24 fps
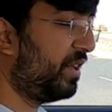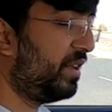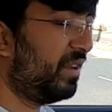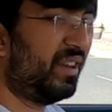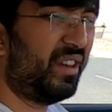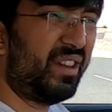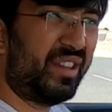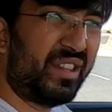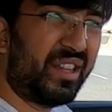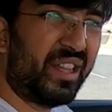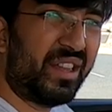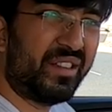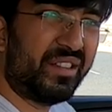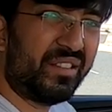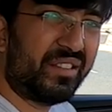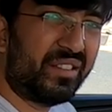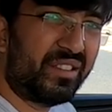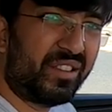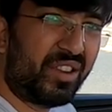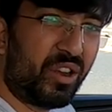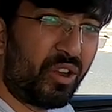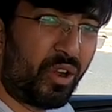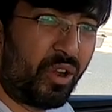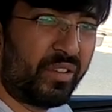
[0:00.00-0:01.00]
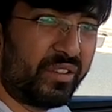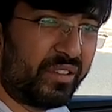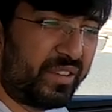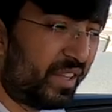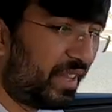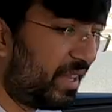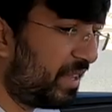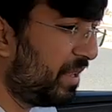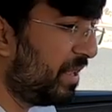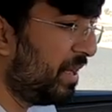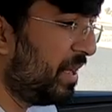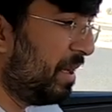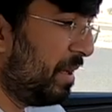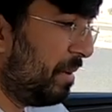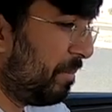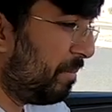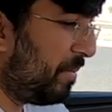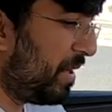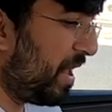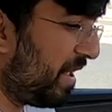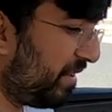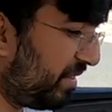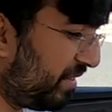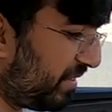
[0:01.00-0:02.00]
here there is glossy
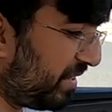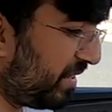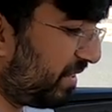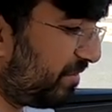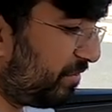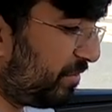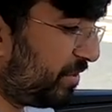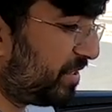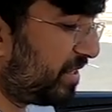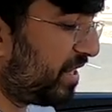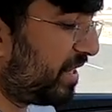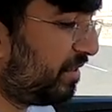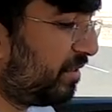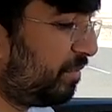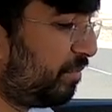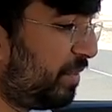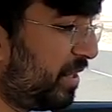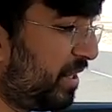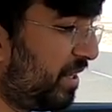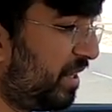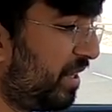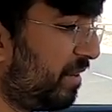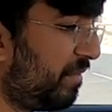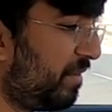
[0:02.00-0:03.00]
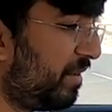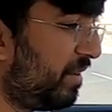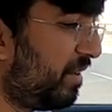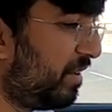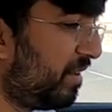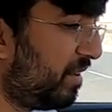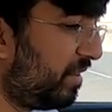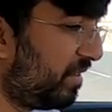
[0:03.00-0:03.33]
plastic which has been given